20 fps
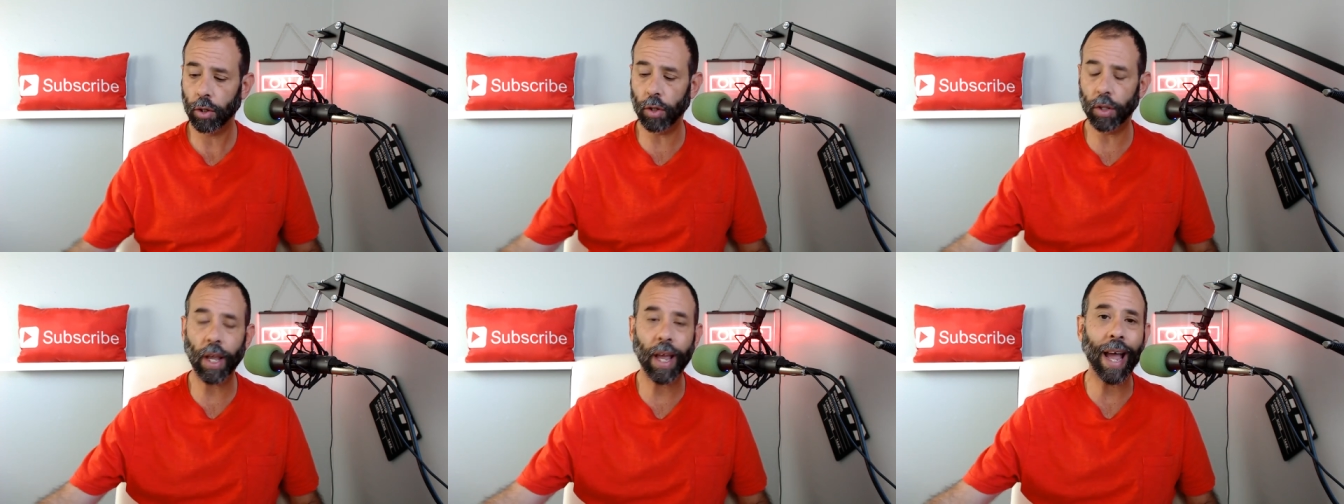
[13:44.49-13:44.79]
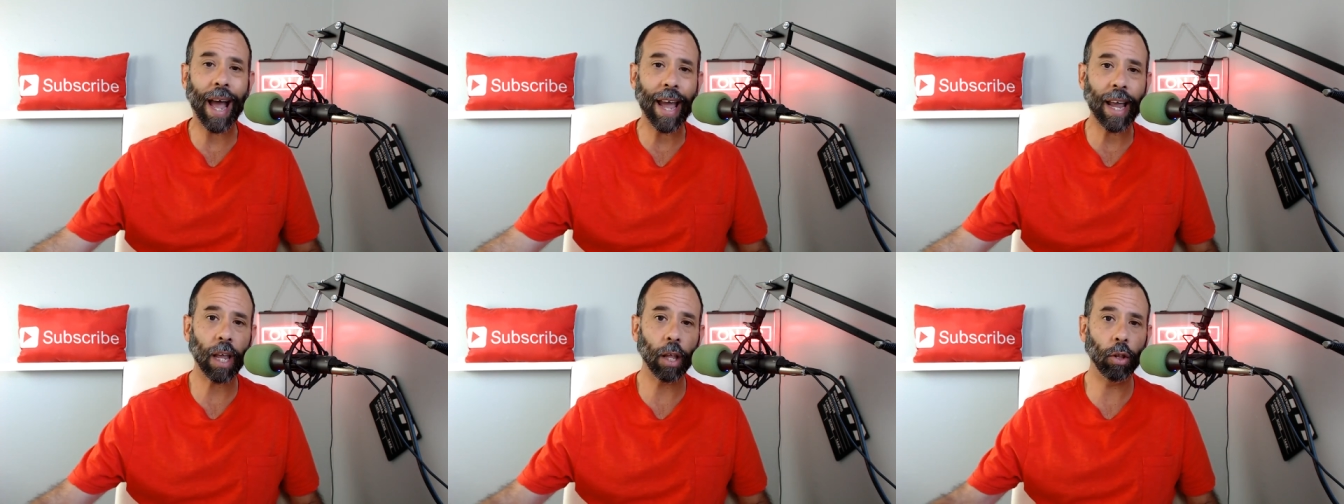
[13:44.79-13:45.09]

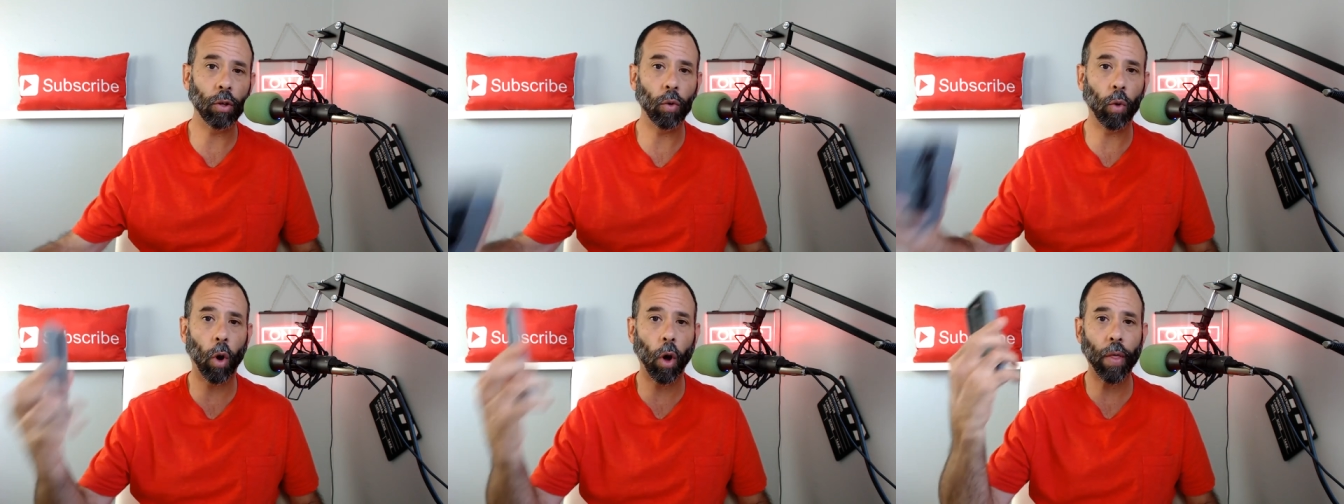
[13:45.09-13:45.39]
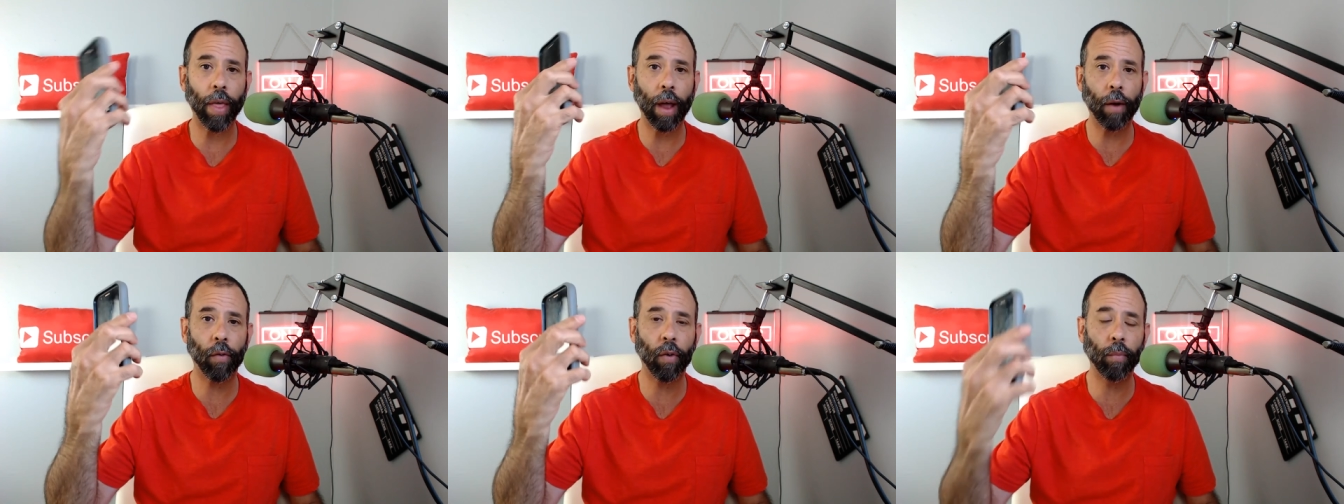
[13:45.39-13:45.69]
Today I can do
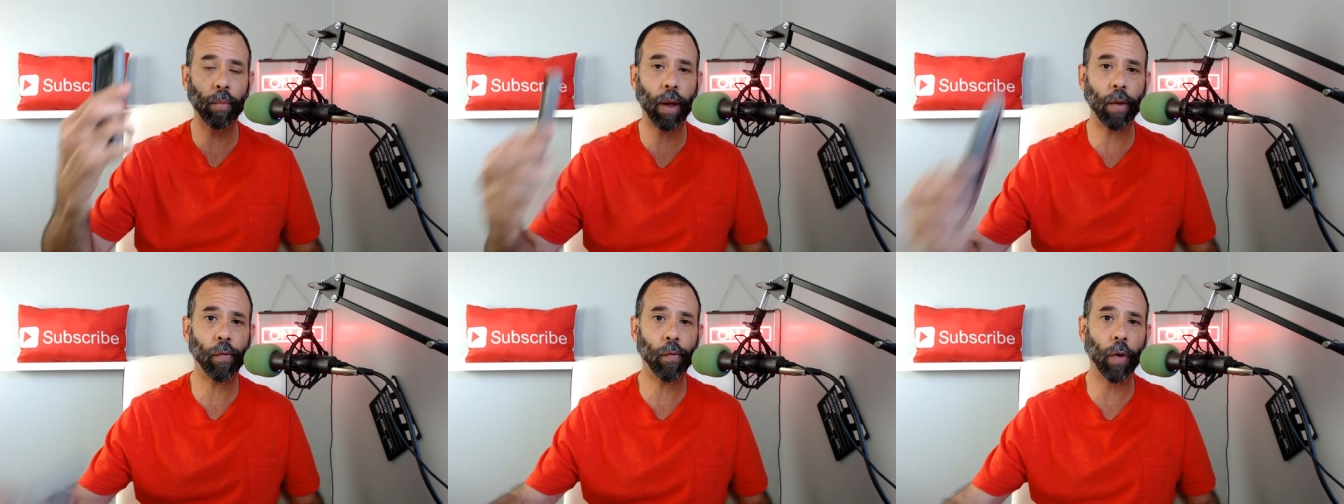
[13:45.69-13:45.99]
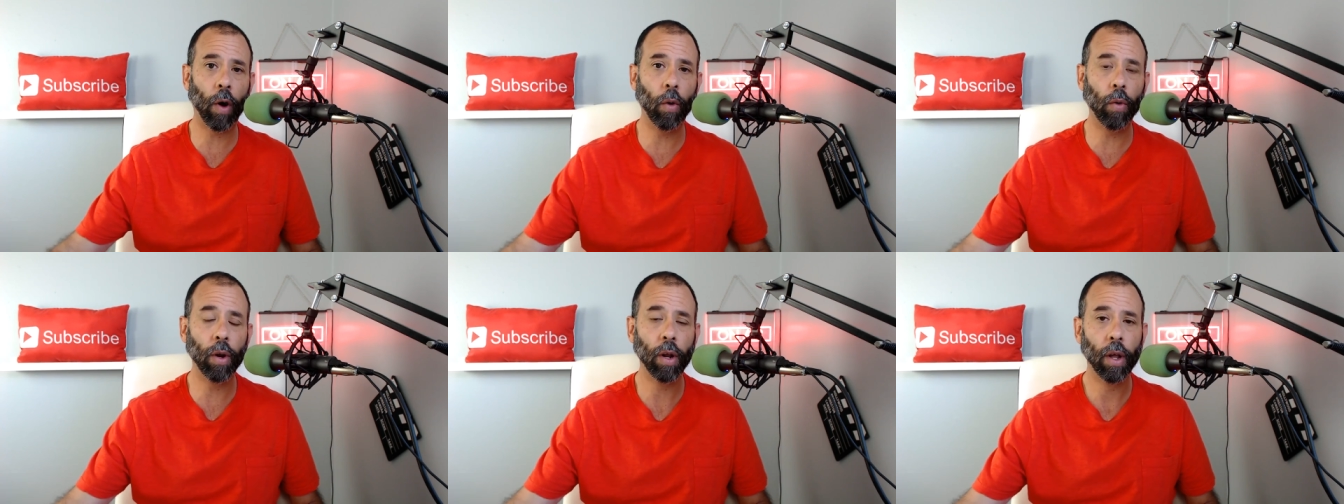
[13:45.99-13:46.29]
all that from my
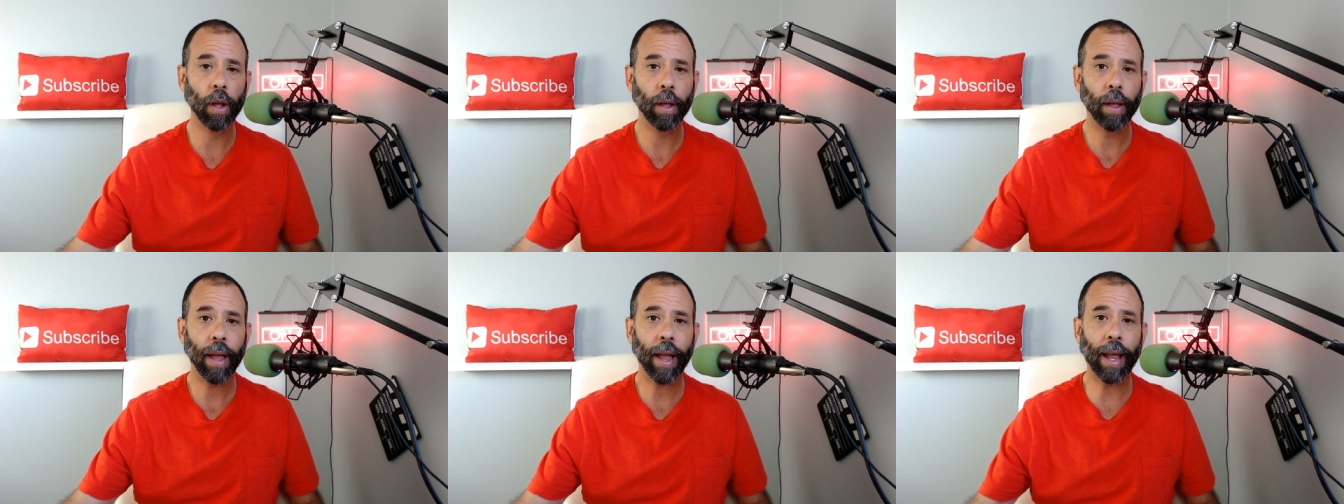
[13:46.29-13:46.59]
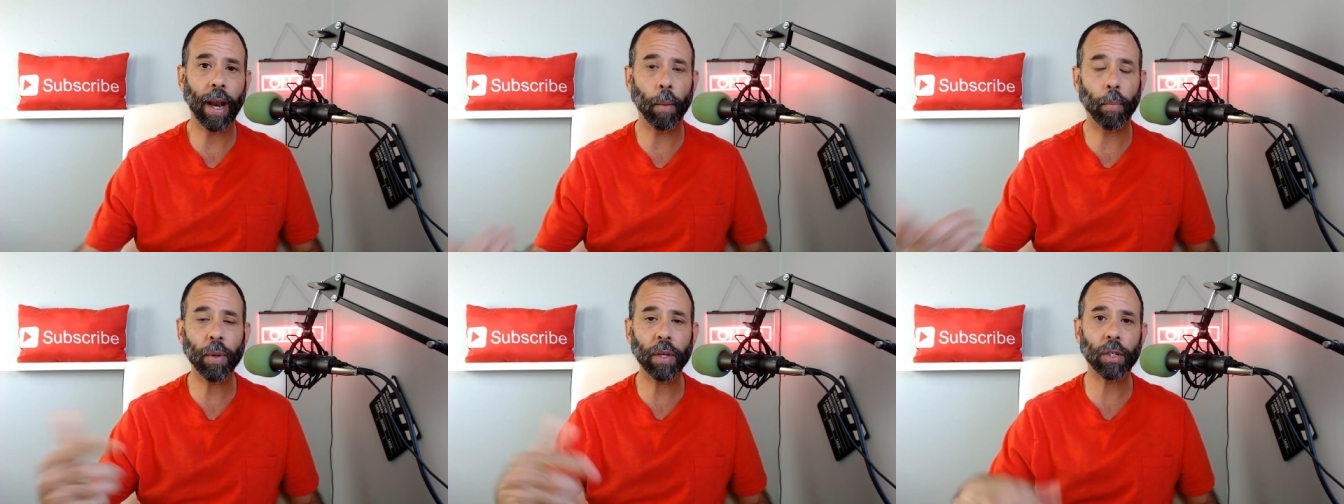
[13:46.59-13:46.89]
phone
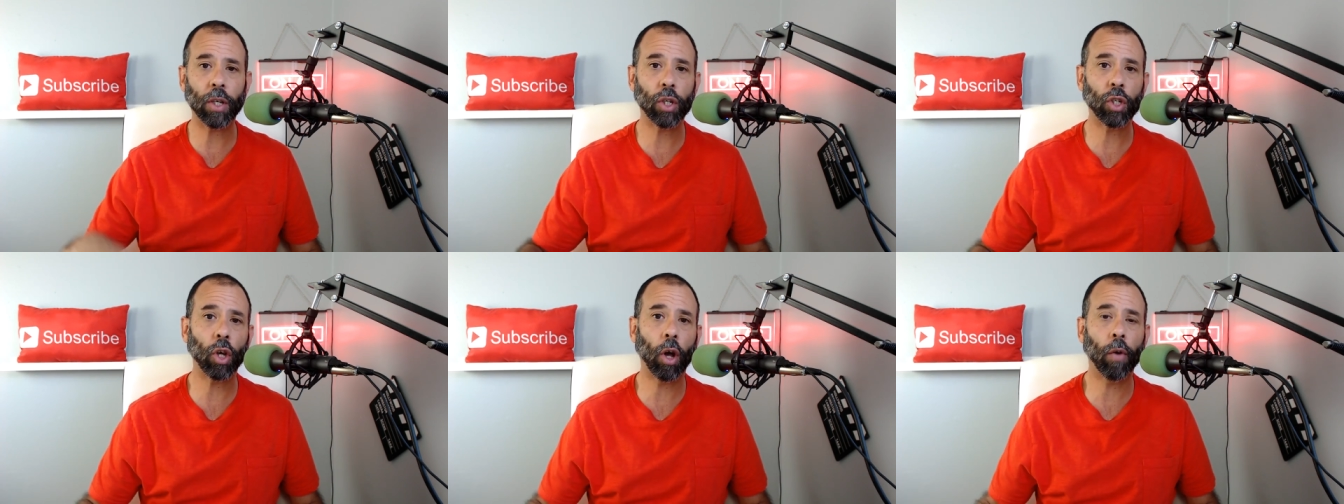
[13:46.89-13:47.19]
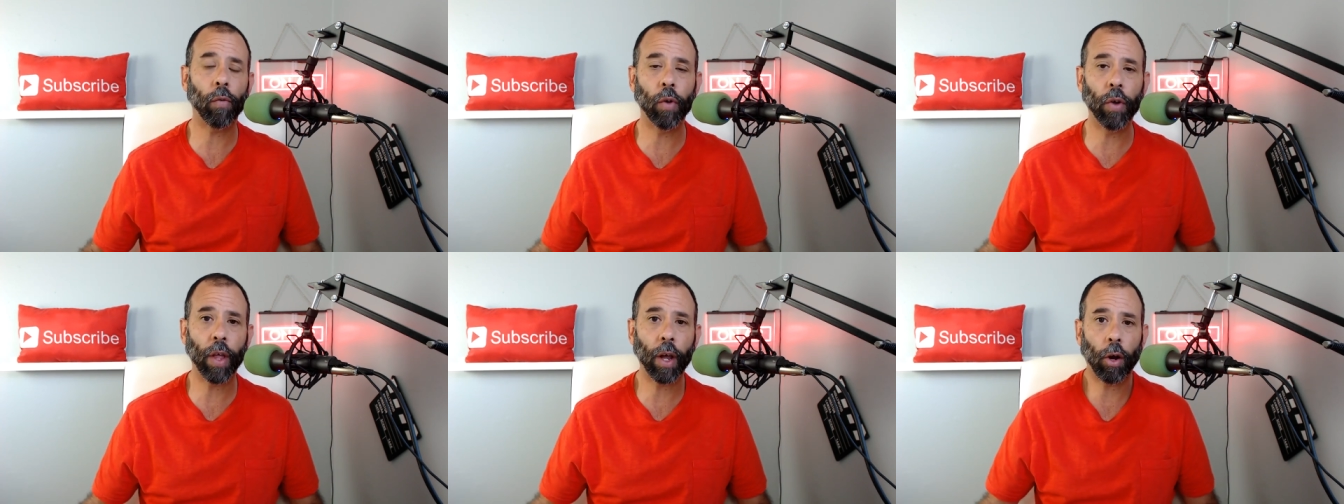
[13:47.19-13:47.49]
and a piece of
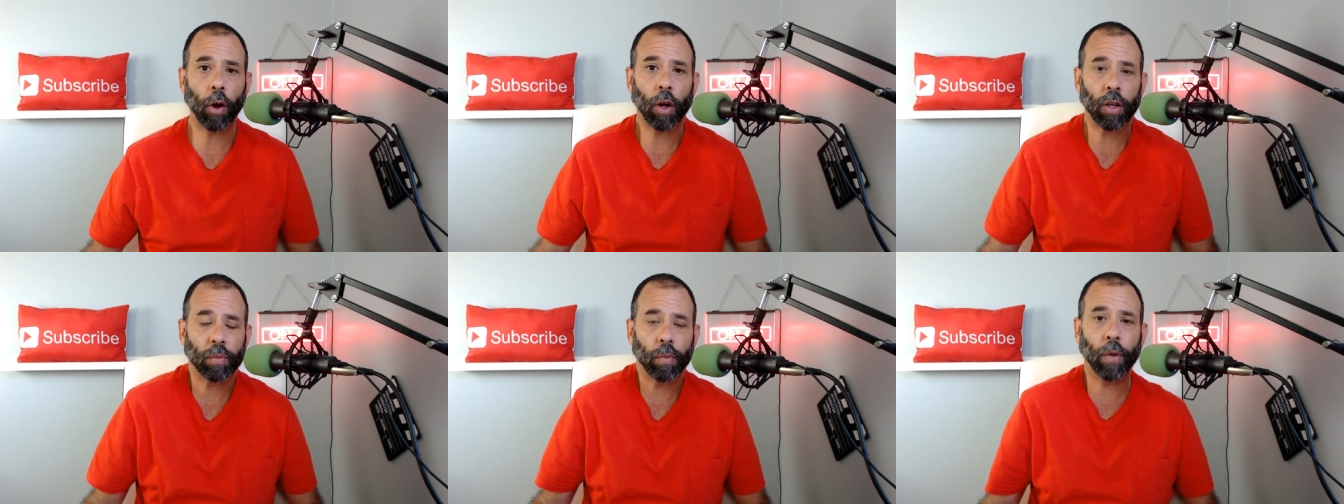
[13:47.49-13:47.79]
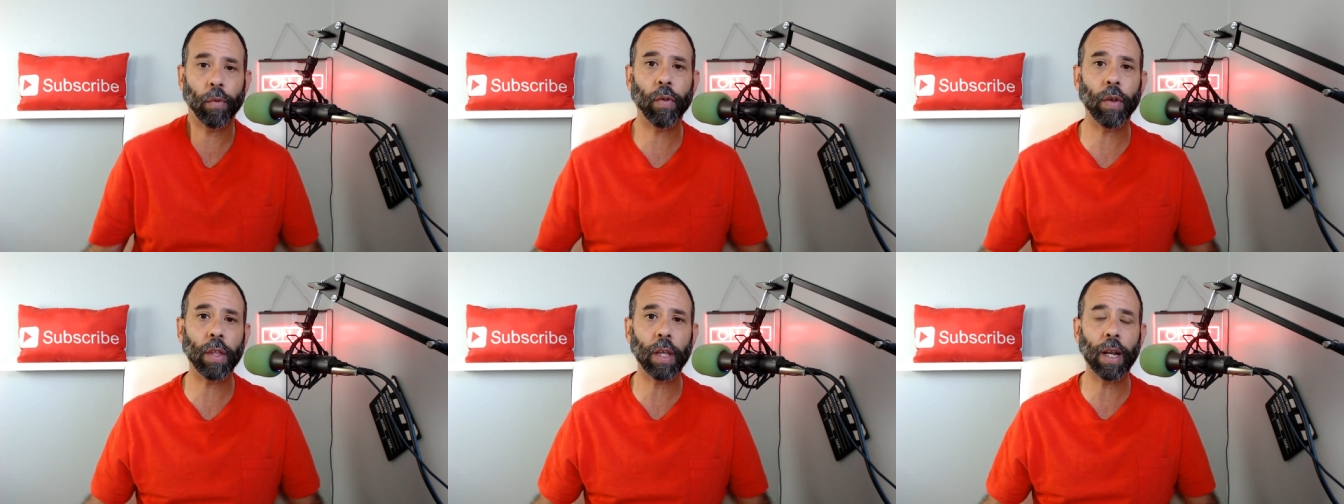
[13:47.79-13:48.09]
software that
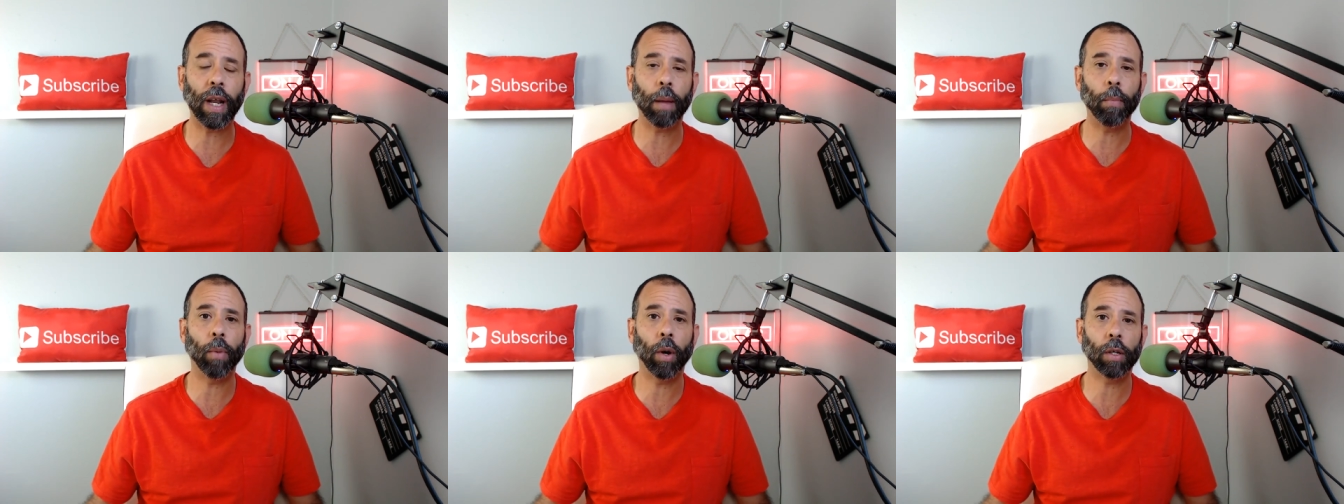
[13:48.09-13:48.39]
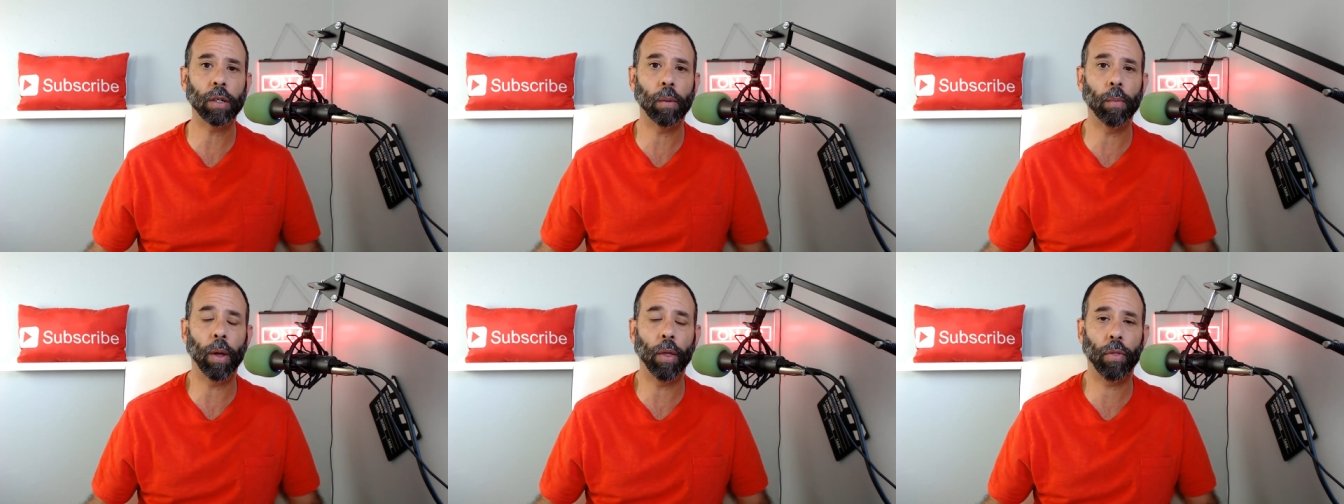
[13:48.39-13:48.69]
cost me 59
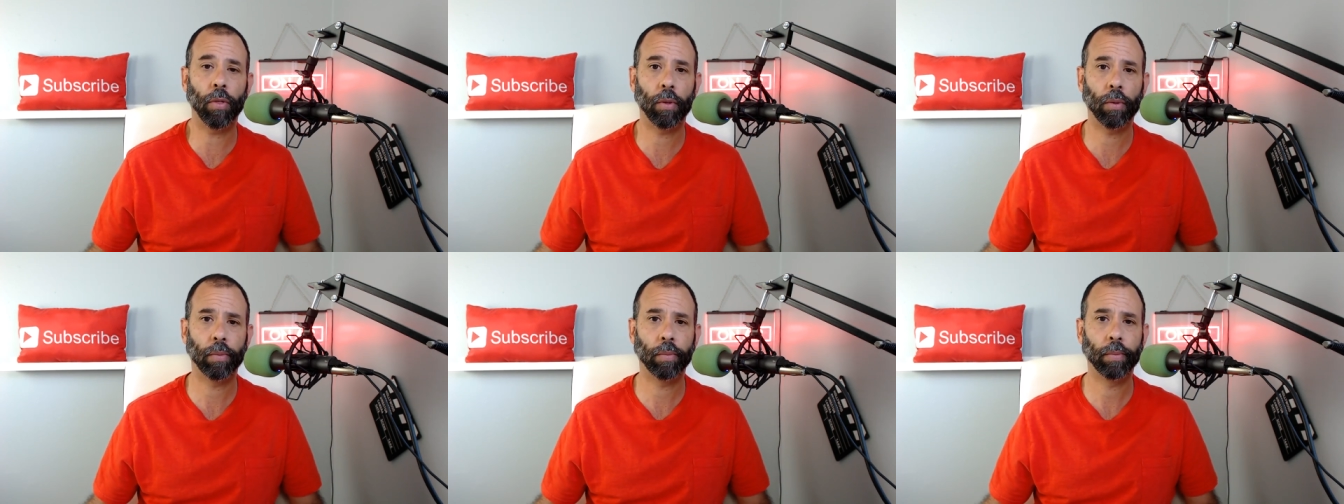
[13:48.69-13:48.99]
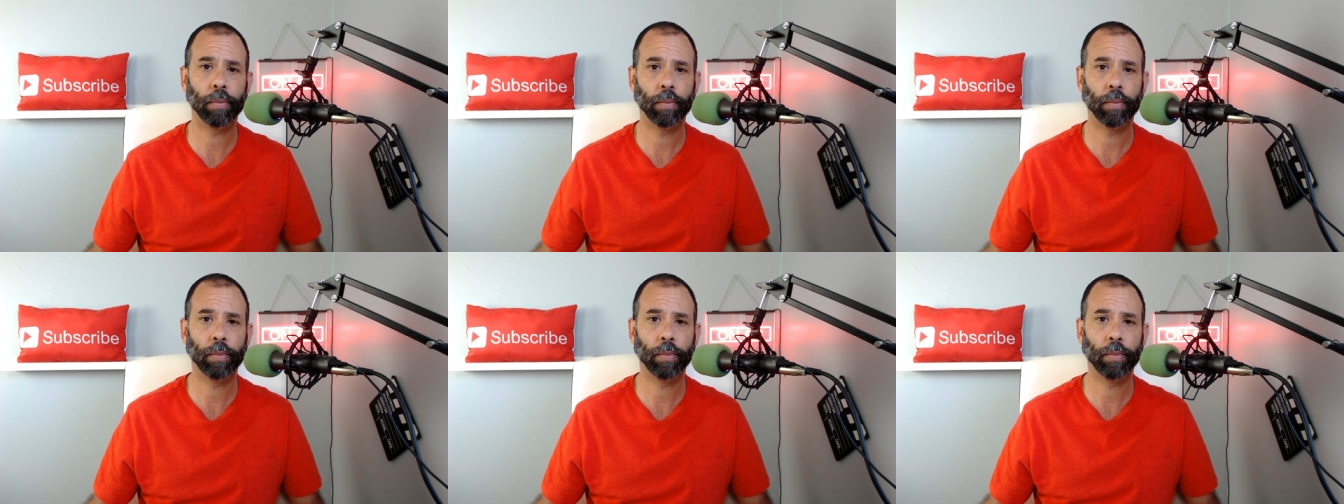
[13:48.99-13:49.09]
bucks a month.